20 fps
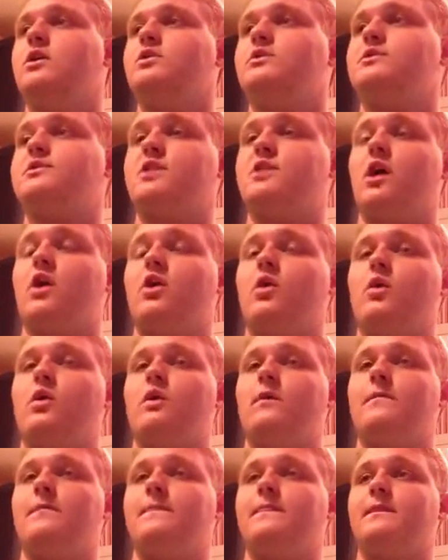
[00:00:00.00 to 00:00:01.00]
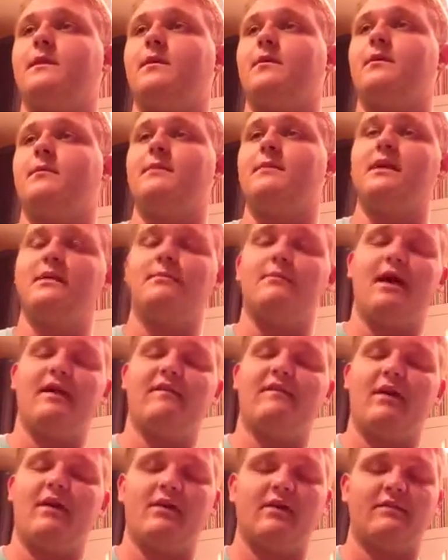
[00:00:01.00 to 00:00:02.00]
So me and my
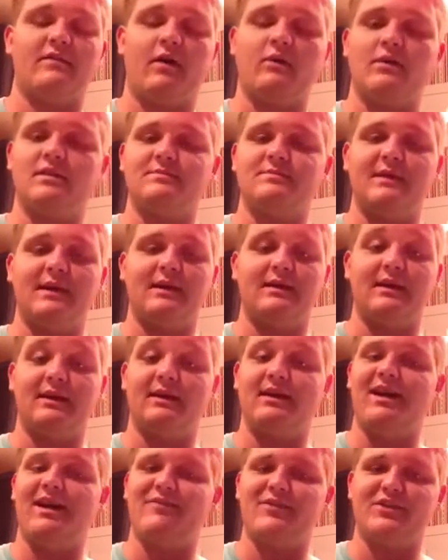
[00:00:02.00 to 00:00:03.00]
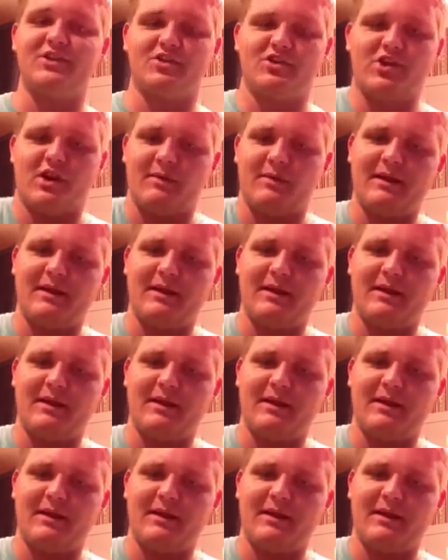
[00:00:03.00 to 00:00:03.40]
father have always been in love with the truck.